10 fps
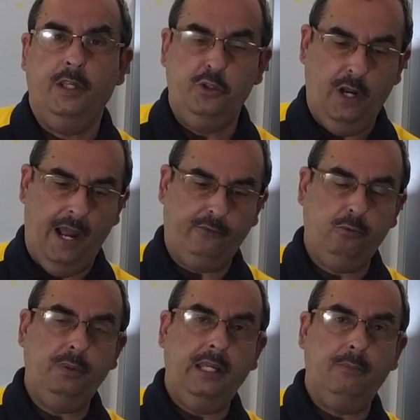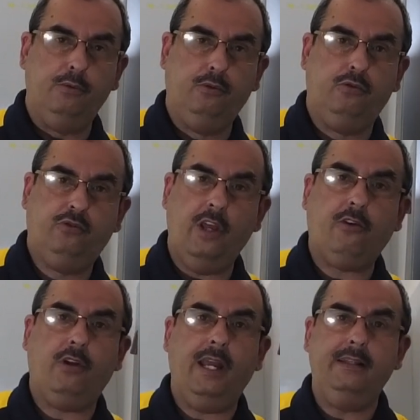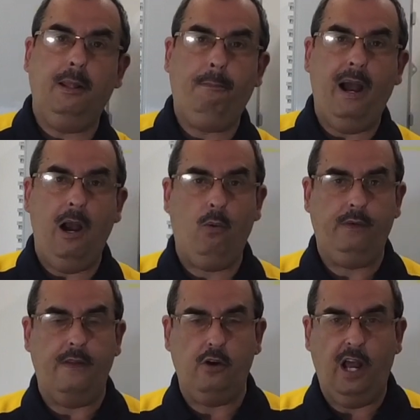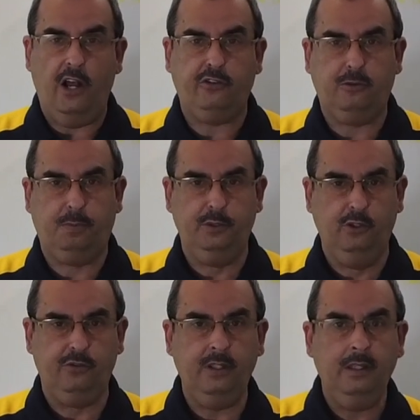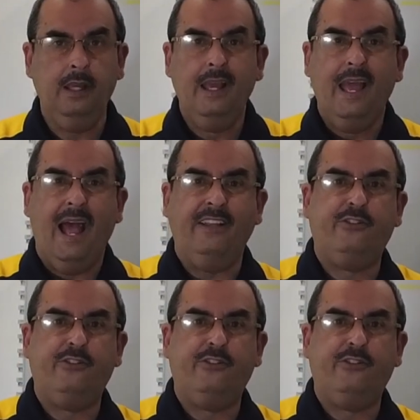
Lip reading: You have to be able to segregate the power that your house is producing and